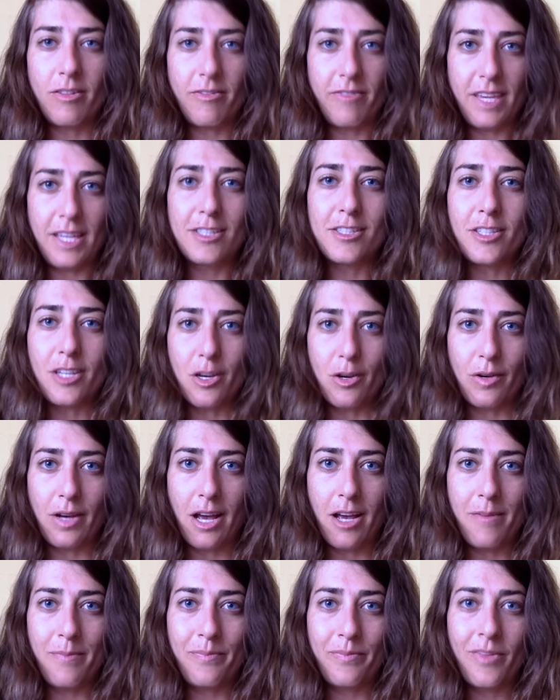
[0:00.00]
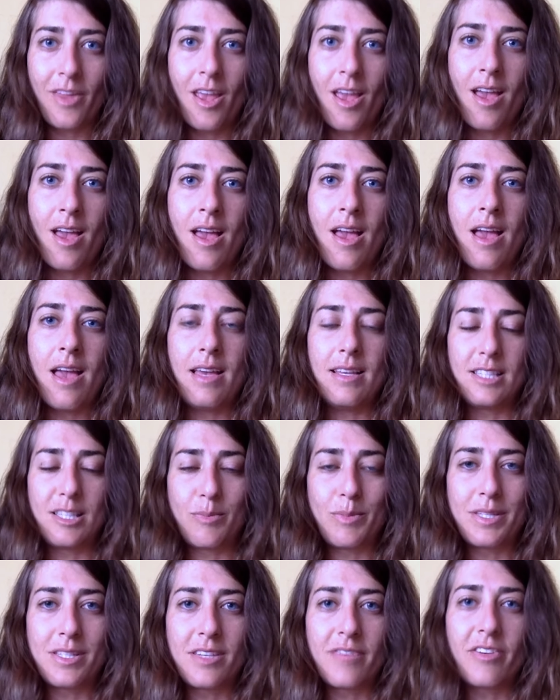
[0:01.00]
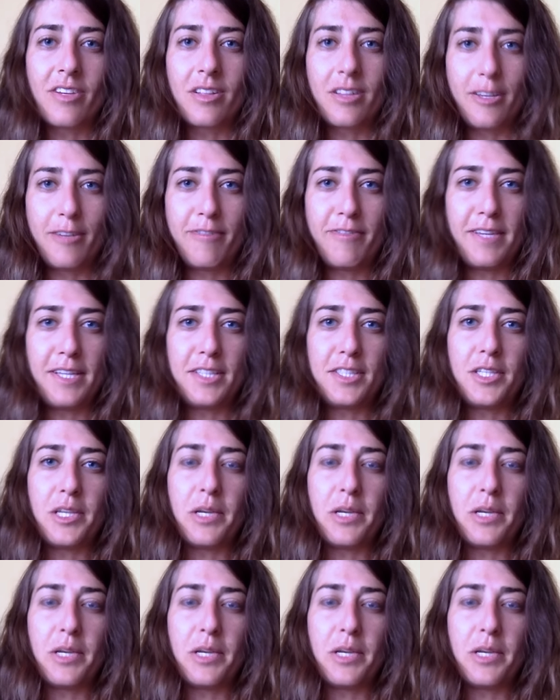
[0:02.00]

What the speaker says: face yoga, and specifically face